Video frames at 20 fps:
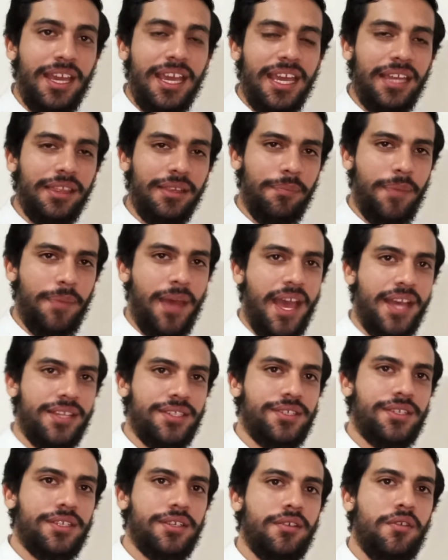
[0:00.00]
In the
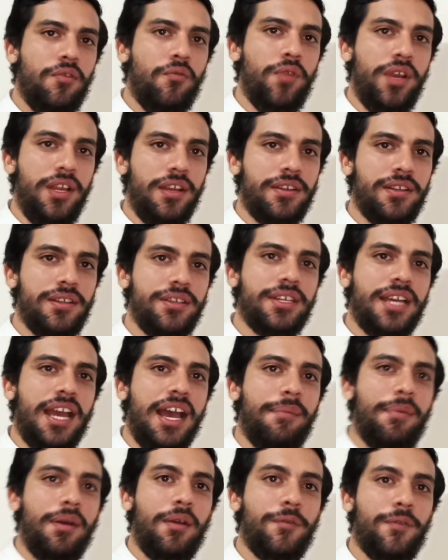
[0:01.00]
past we learned
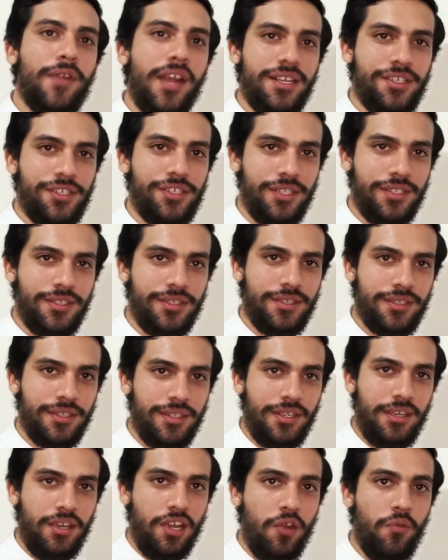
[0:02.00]
about
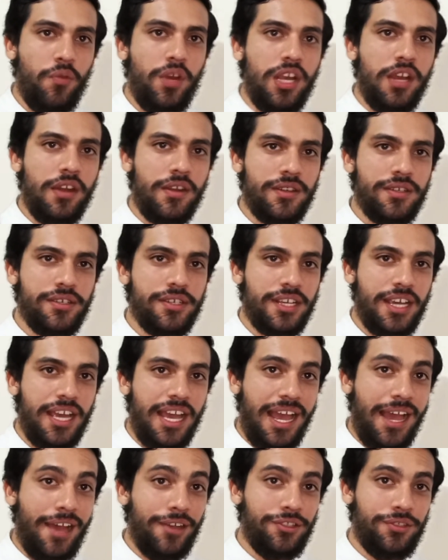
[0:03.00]
fractions. We learned
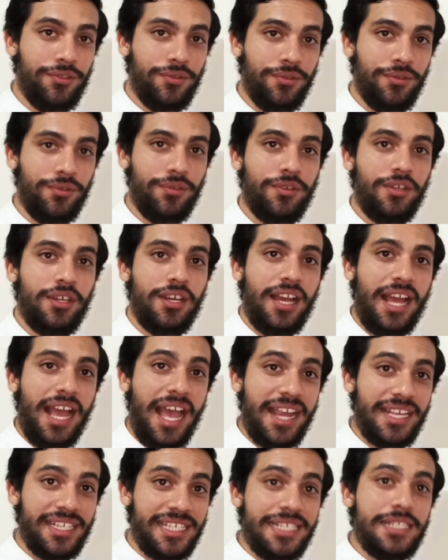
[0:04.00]
how to
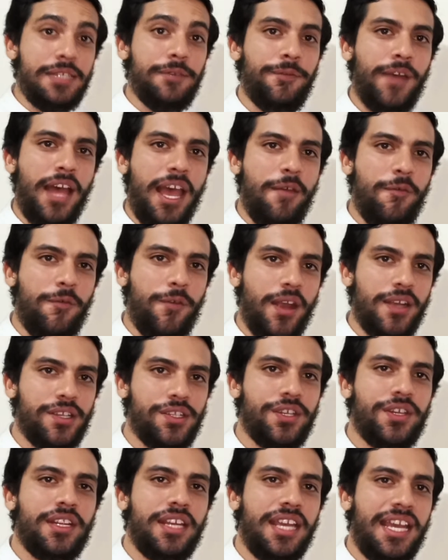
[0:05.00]
identify a
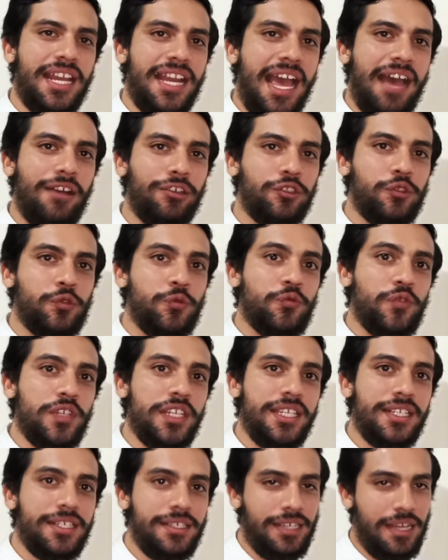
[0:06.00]
fraction and how to
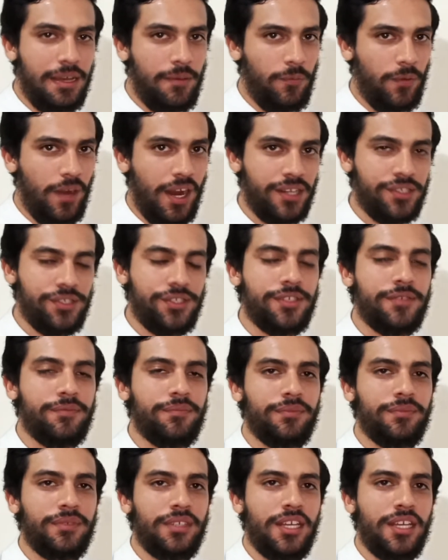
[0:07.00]
read a fraction.